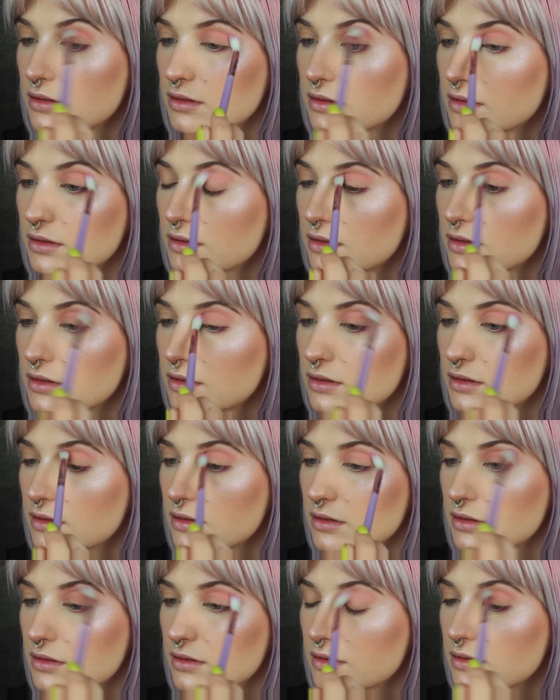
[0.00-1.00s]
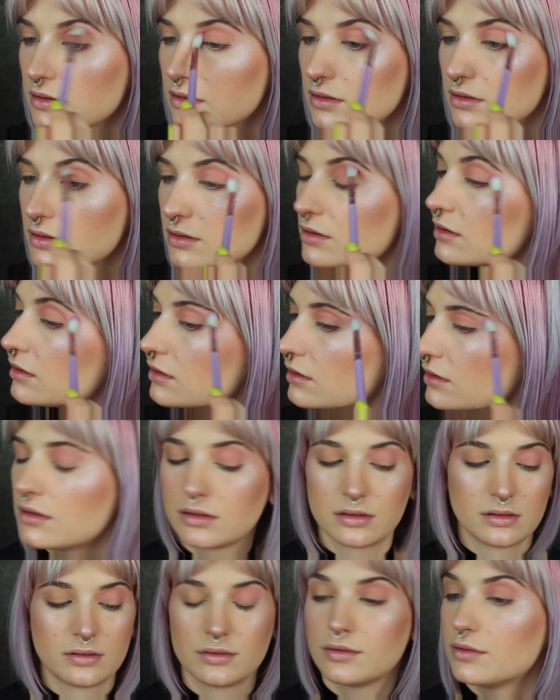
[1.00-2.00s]

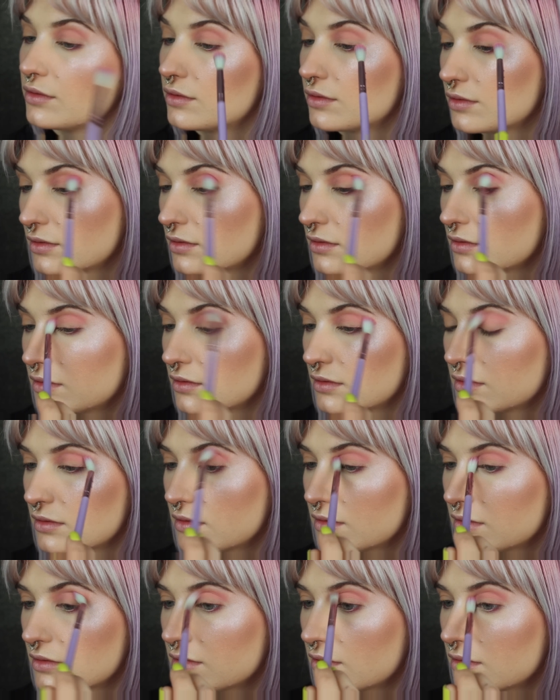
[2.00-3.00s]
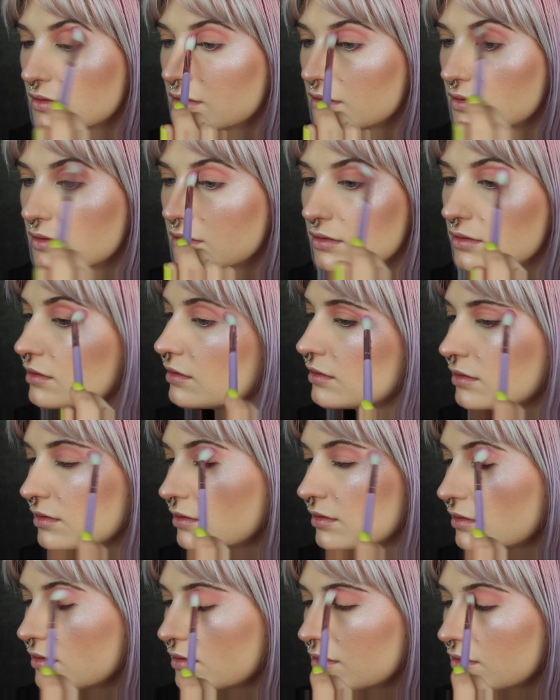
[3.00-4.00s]

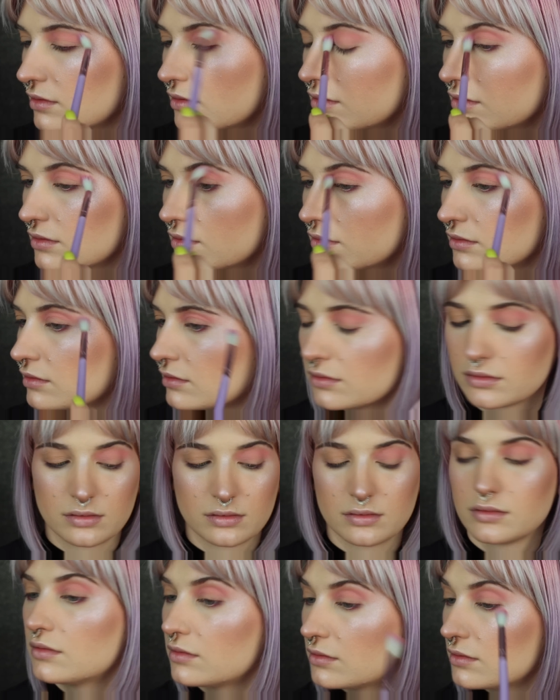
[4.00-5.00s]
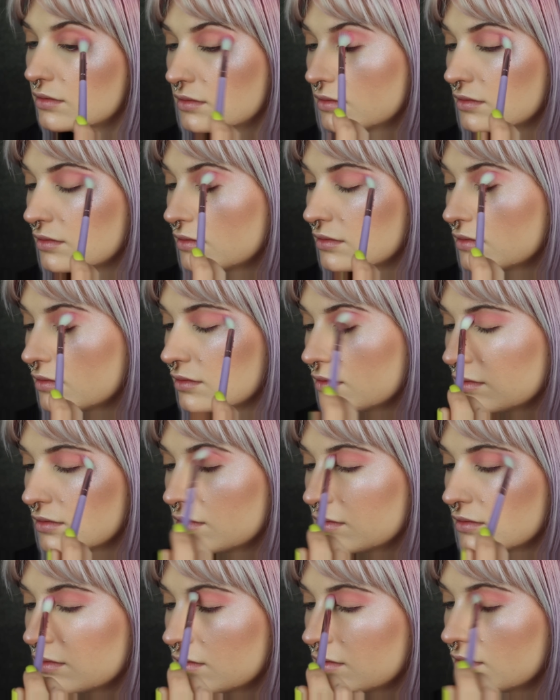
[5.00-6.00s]

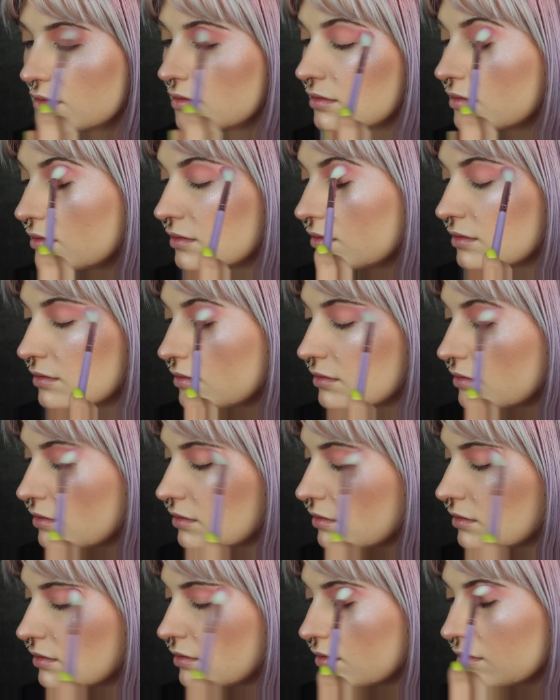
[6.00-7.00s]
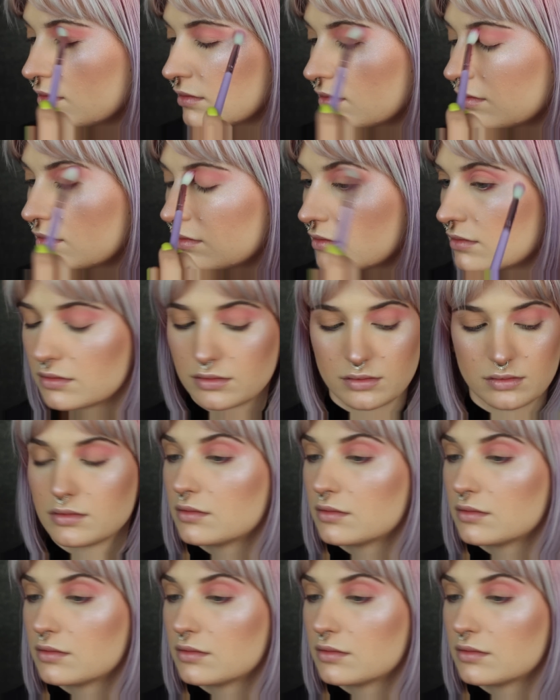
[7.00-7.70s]
(silence)